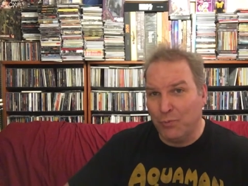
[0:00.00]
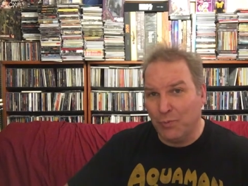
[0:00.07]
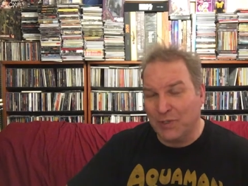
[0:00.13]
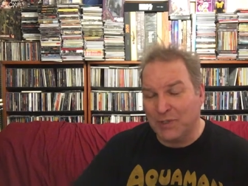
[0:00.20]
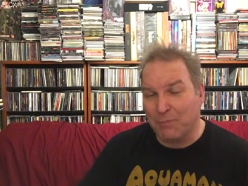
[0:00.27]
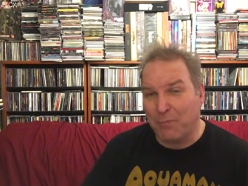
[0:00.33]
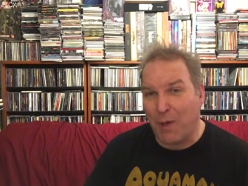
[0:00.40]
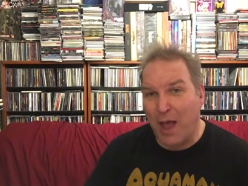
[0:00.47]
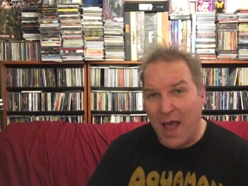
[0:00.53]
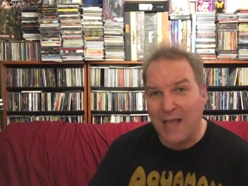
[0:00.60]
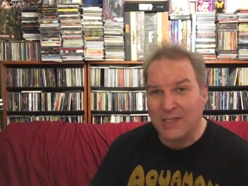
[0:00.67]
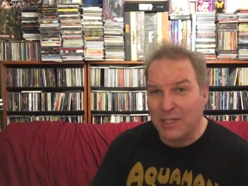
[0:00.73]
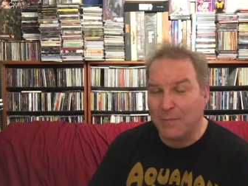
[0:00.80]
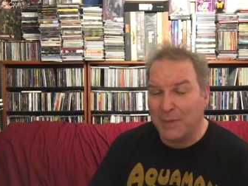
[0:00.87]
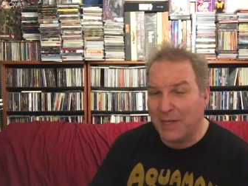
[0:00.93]
was
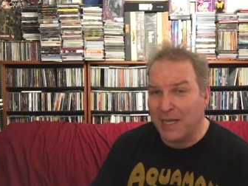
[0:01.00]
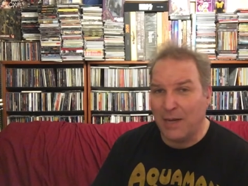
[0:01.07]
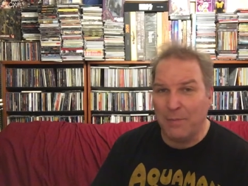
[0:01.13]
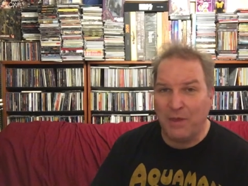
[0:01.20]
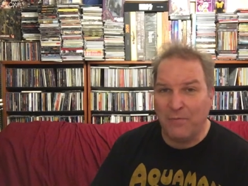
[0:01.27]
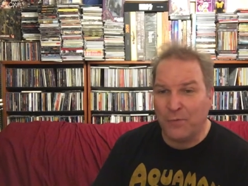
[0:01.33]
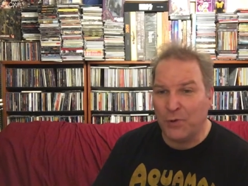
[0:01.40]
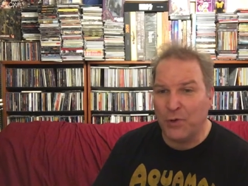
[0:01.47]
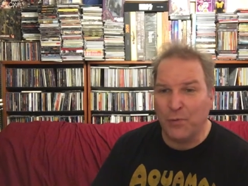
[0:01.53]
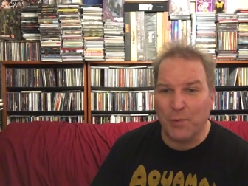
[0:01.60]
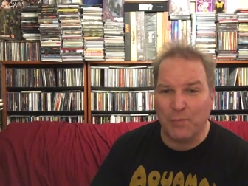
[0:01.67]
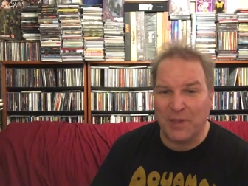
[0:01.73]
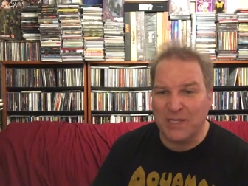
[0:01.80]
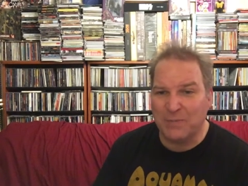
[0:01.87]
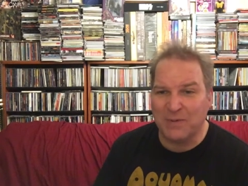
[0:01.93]
possibly going to be for a new
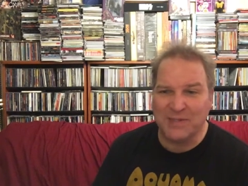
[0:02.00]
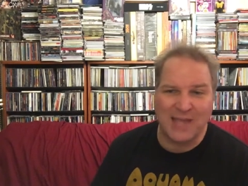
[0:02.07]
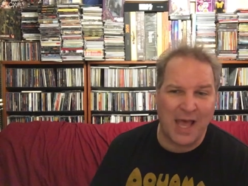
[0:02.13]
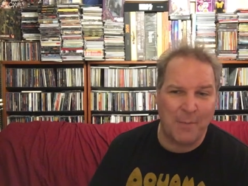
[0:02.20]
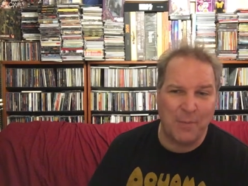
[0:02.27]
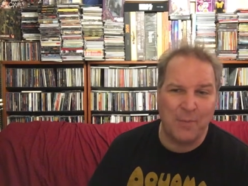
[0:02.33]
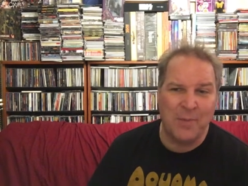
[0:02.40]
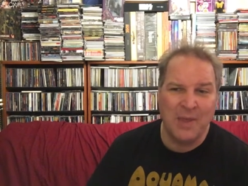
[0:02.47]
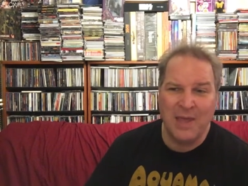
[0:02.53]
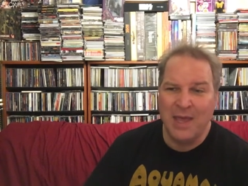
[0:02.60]
replacements album,